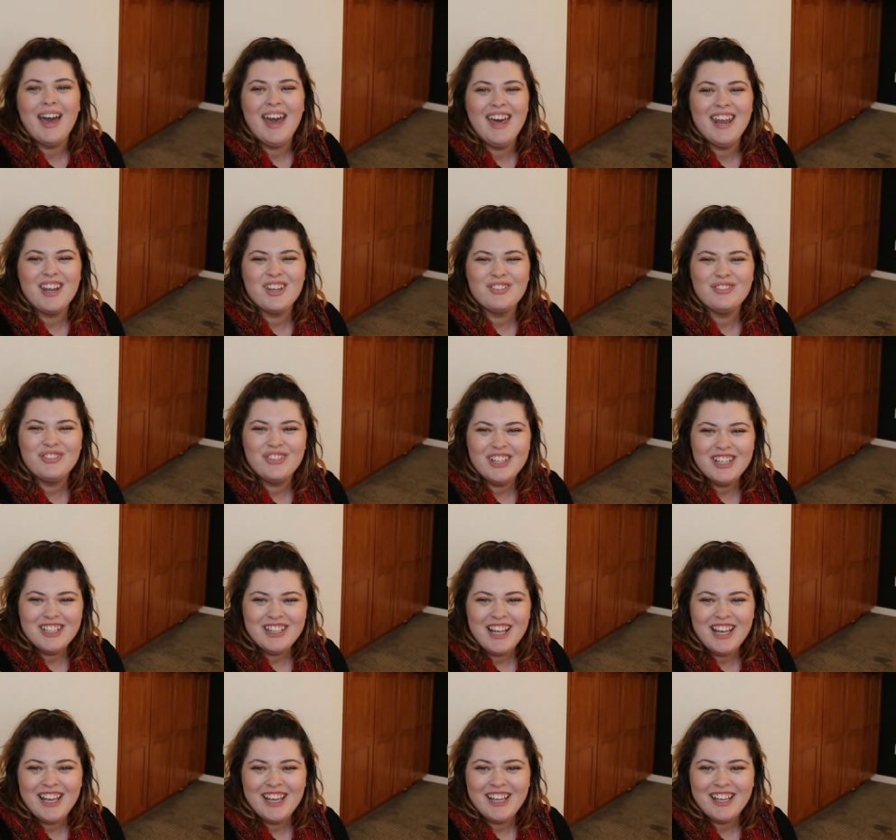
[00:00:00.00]
And I feel
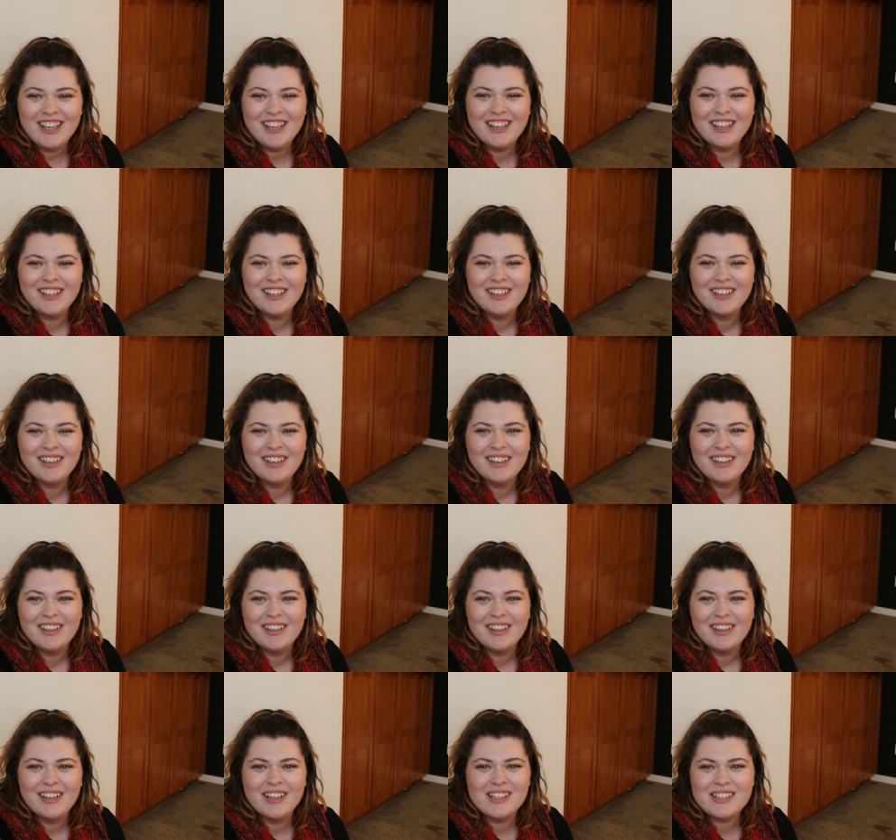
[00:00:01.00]
like
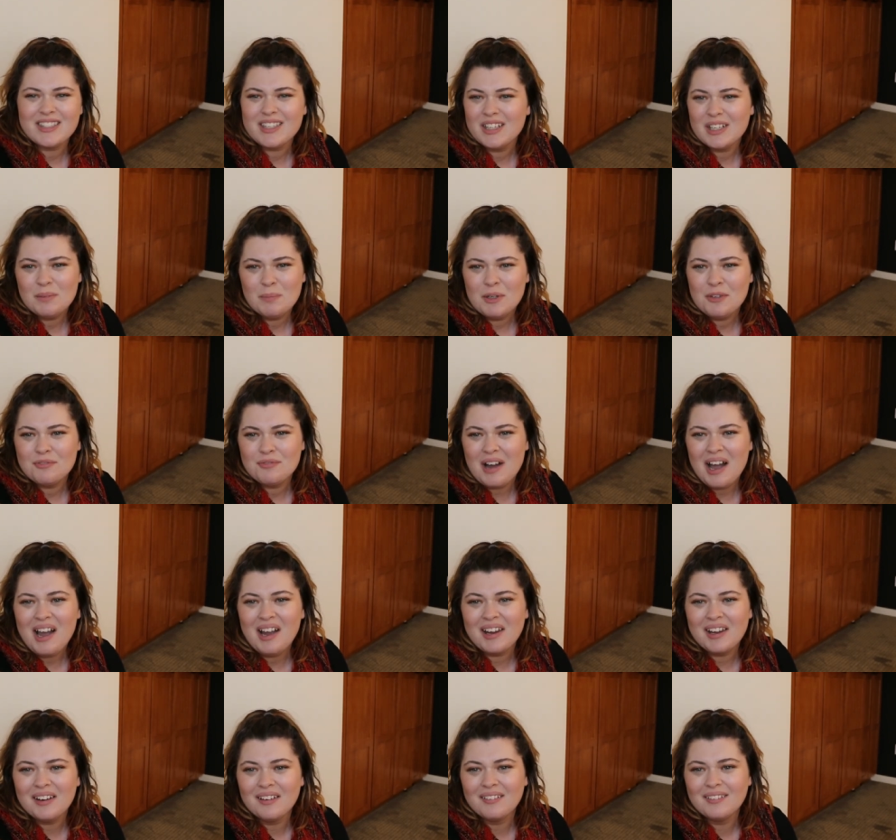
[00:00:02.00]
it's gonna be
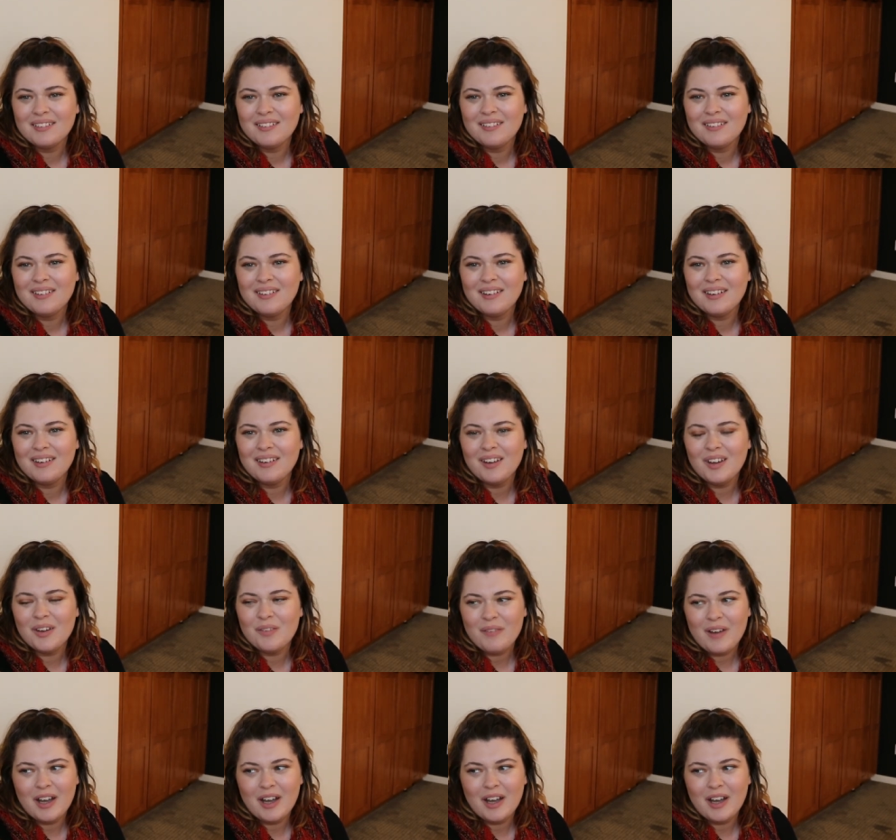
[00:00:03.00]
fine if